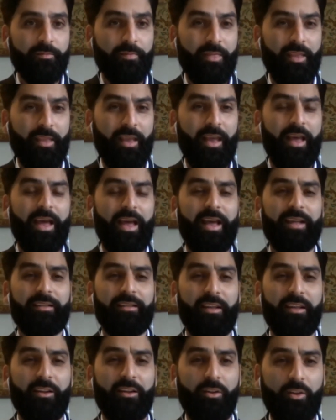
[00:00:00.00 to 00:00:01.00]
had
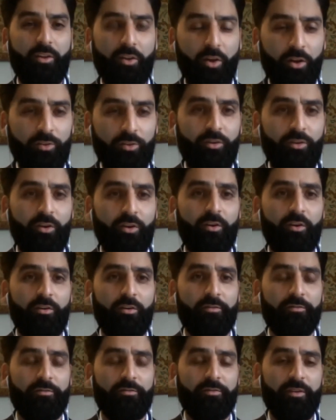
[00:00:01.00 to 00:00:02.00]
a lot
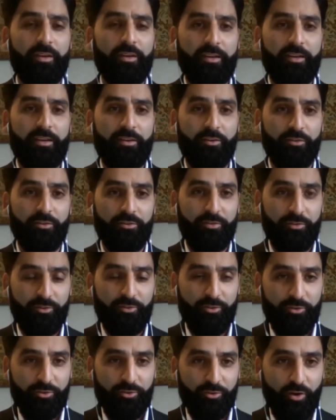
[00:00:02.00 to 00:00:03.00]
of
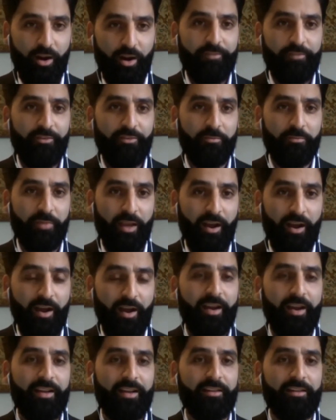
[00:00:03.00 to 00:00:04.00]
drivers
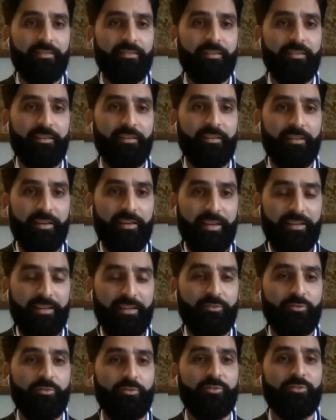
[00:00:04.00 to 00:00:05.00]
behind it
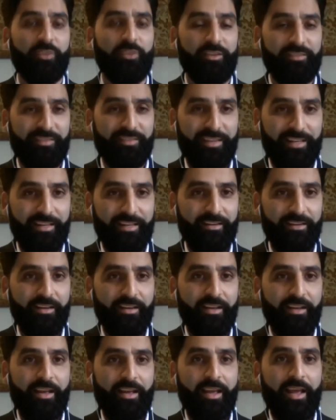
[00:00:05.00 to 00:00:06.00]
to succeed.
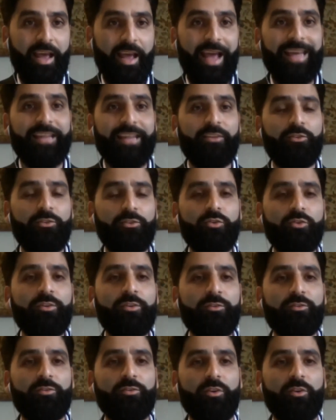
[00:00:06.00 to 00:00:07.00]
And in doing
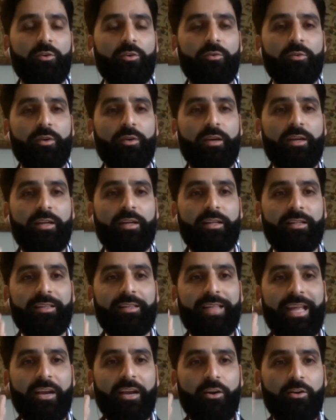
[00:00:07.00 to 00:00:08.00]
so,
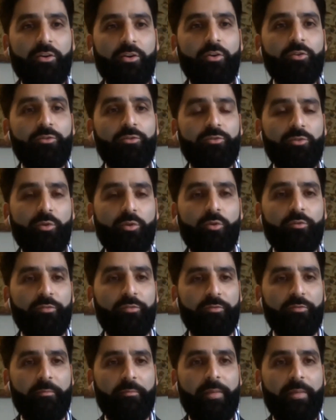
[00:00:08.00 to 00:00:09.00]
they closed off
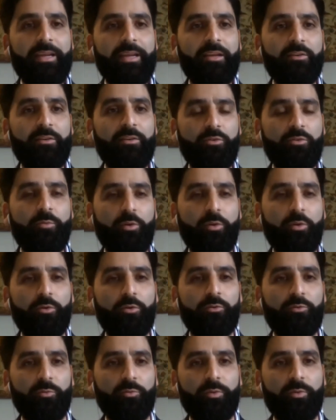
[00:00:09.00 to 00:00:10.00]
many
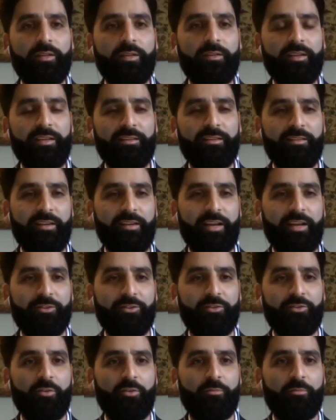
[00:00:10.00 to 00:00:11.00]
loopholes within the
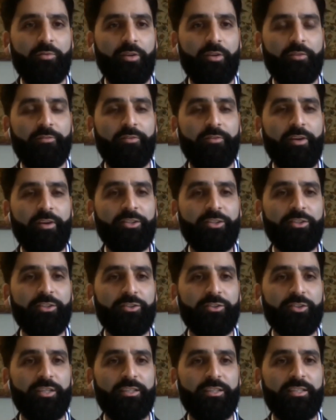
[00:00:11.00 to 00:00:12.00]
International Non-Proliferation
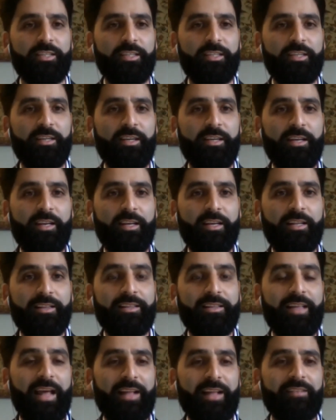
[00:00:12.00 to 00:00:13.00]
Treaty
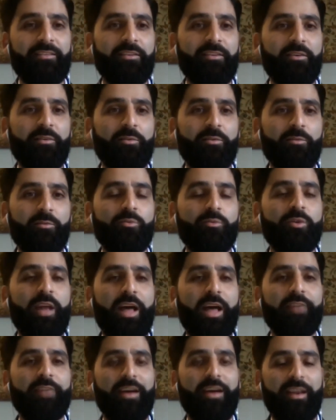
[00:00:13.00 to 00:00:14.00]
that would
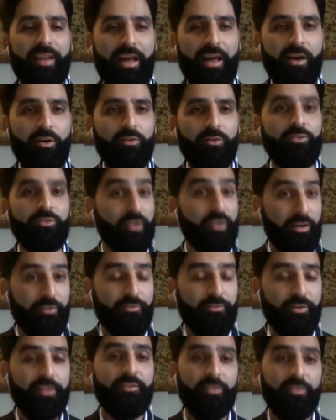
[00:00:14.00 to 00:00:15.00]
have allowed
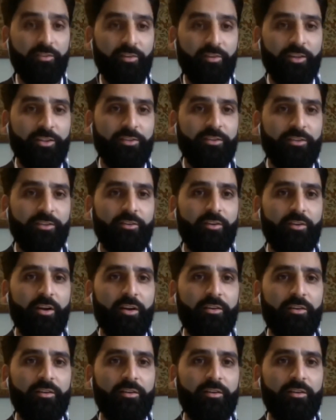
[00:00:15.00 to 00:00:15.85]
countries such as Iran